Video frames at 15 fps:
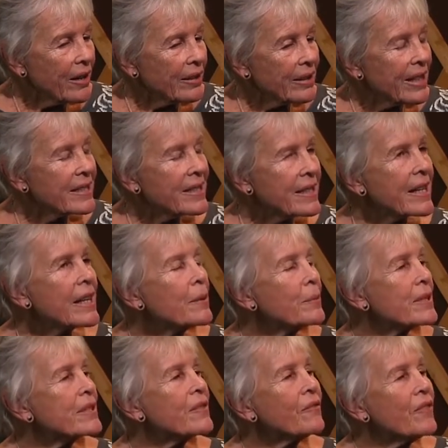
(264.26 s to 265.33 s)
let's see, he
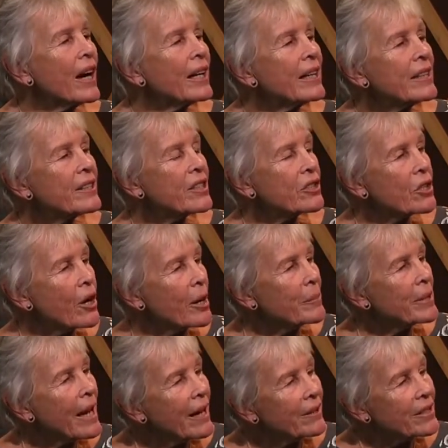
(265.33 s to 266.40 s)
was invited to
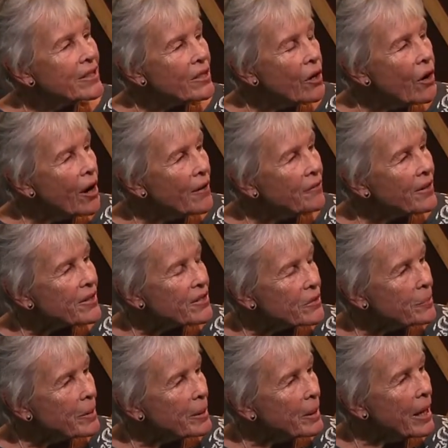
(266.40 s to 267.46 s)
Tom Downey's
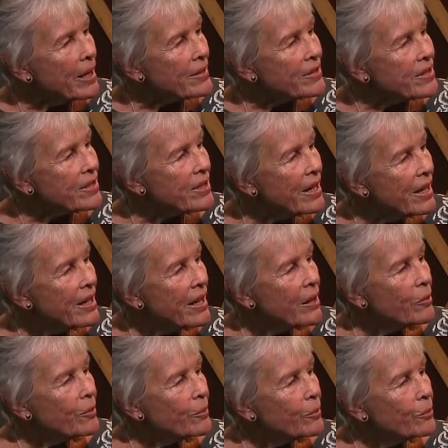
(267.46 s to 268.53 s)
office because
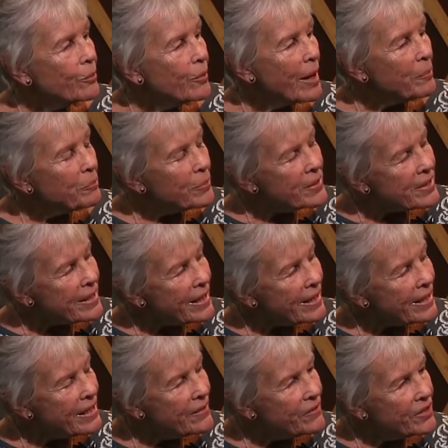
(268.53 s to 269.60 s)

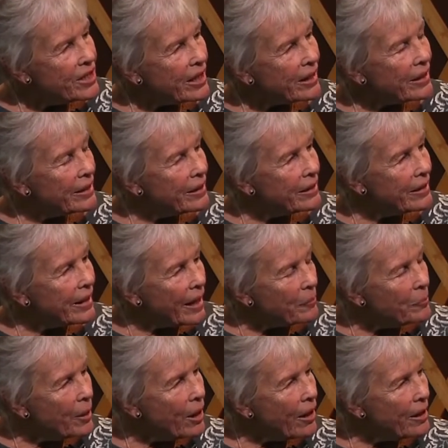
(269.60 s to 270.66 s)
Representative Dick
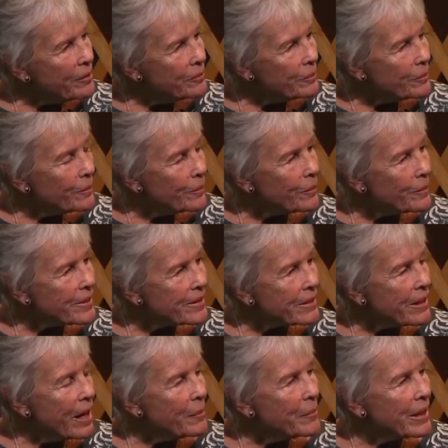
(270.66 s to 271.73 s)
Gephardt was
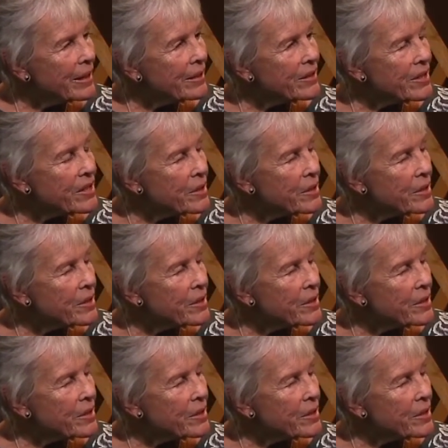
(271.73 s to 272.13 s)
coming to